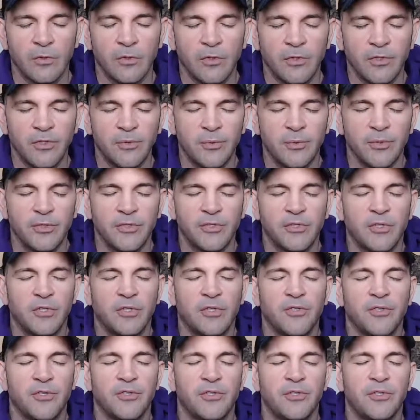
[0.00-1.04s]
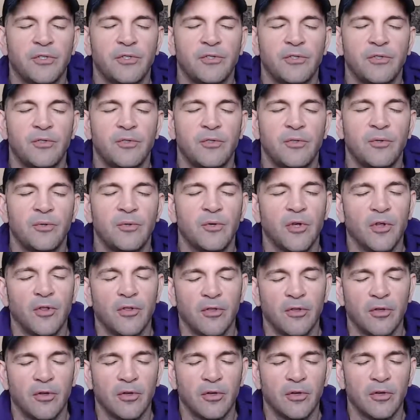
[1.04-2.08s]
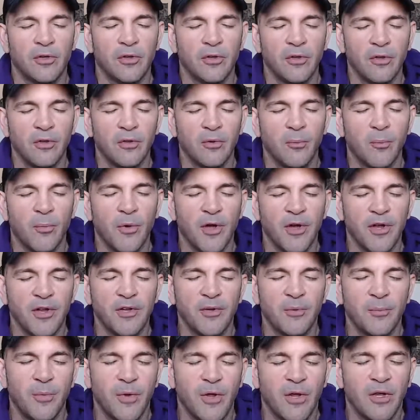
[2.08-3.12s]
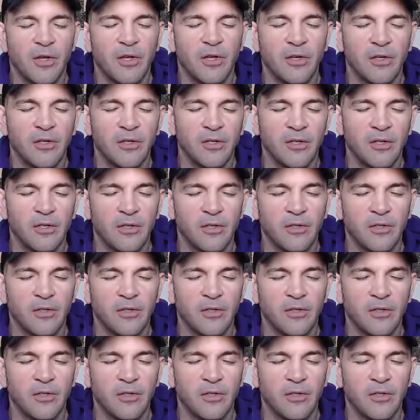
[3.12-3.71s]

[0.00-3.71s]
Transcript: As we settle into do nothing, the mind may get